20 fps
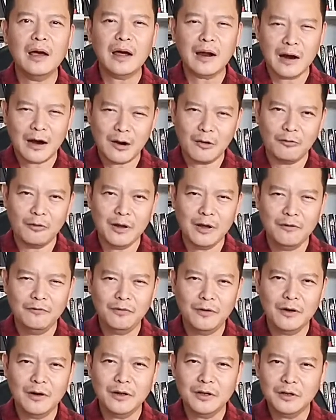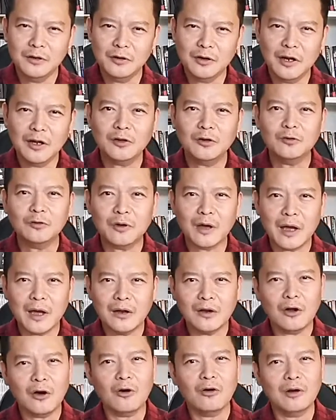However, you need to
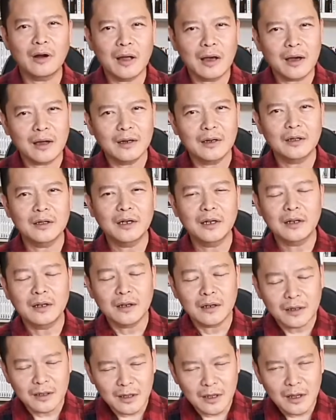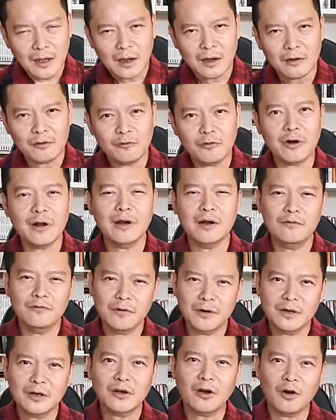add on other
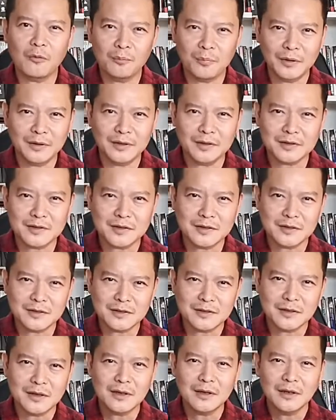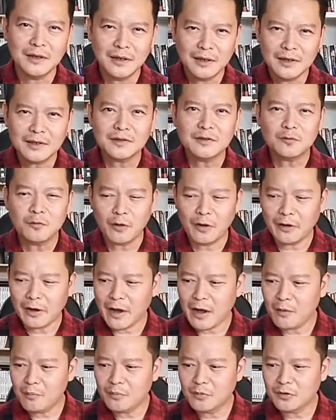relevant competencies. This will
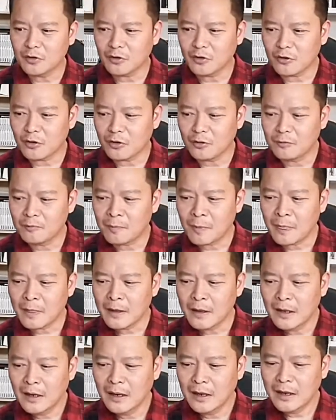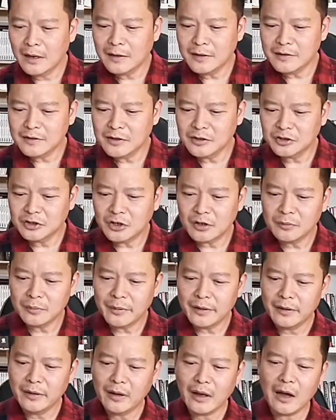help you grow. Ladies and
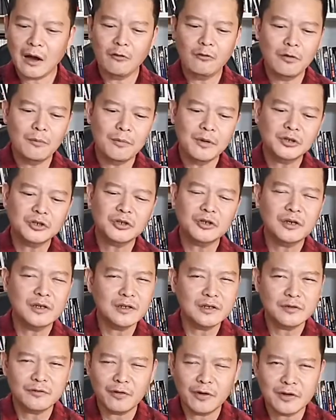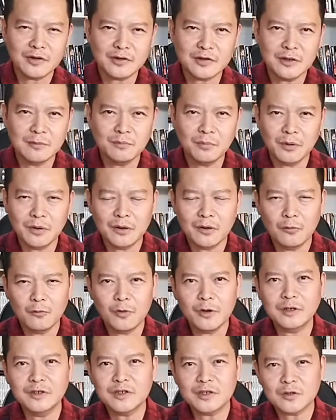gentlemen, our mission is very simple.
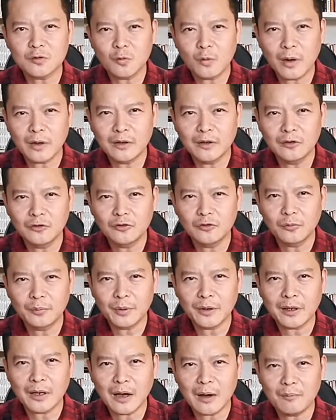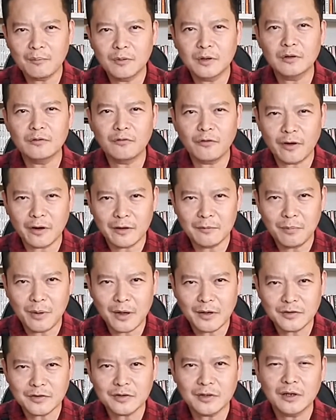We just want you to become the very
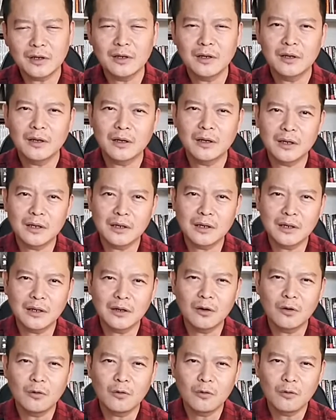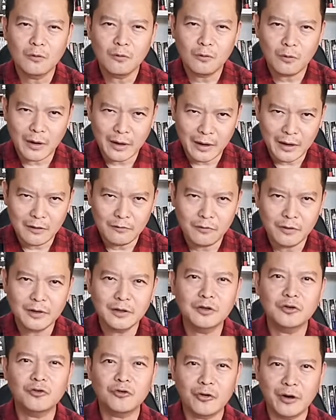best in whatever
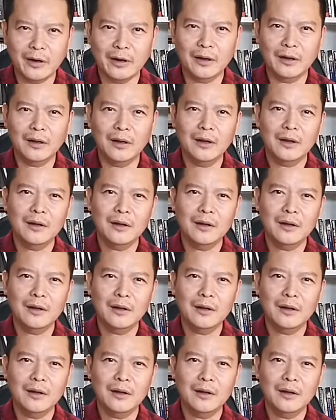you train.